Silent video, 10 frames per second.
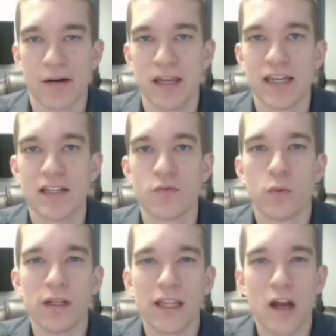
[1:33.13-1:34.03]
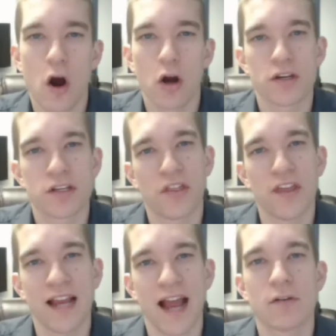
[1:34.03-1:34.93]
It is really hard to
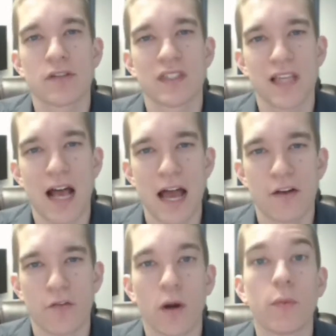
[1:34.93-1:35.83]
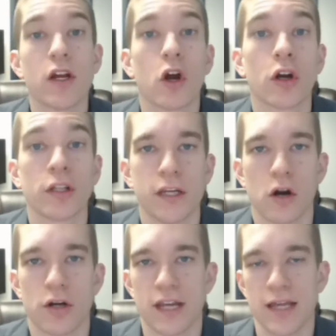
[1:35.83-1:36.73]
think outside of where we currently
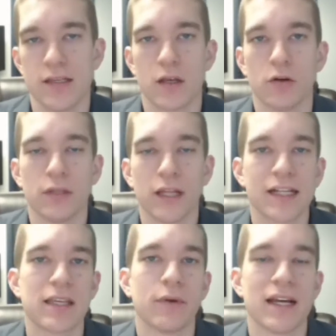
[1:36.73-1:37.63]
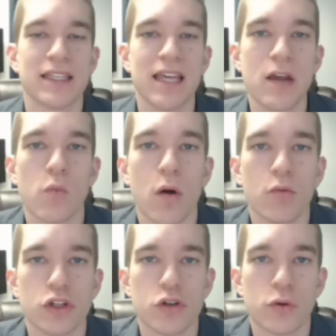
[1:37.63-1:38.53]
are today. So like I said, when I say what
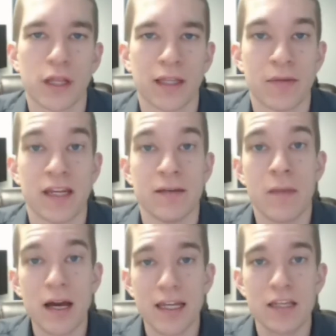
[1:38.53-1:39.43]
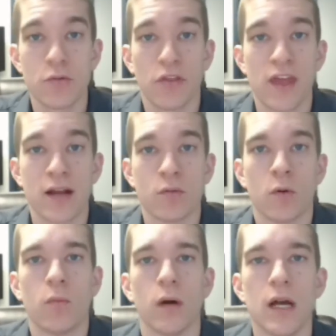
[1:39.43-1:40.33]
would you do with unlimited money, you think,
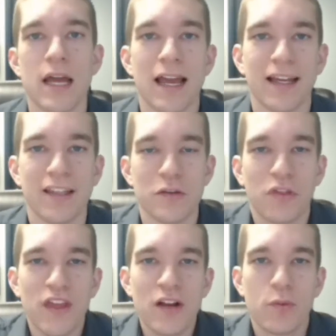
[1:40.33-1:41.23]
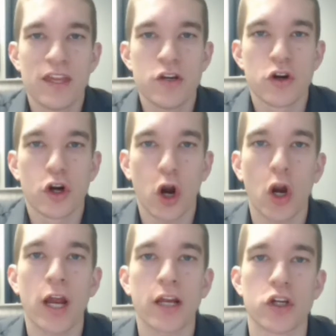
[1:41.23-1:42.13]
well, you think within your
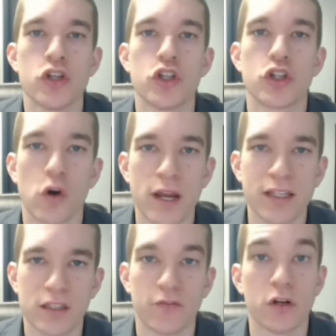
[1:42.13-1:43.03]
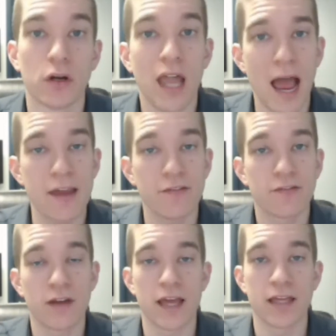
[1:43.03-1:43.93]
current constraints of your life
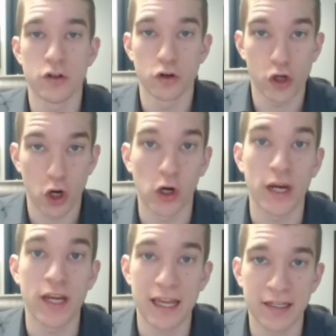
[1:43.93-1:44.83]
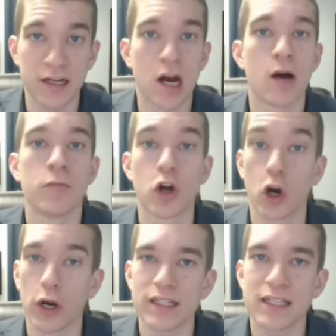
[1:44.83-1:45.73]
and your current income,
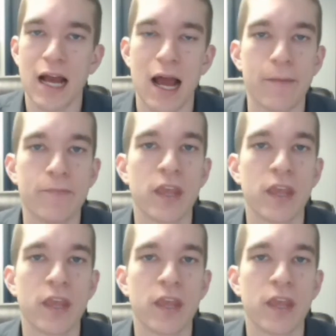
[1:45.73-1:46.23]
current time.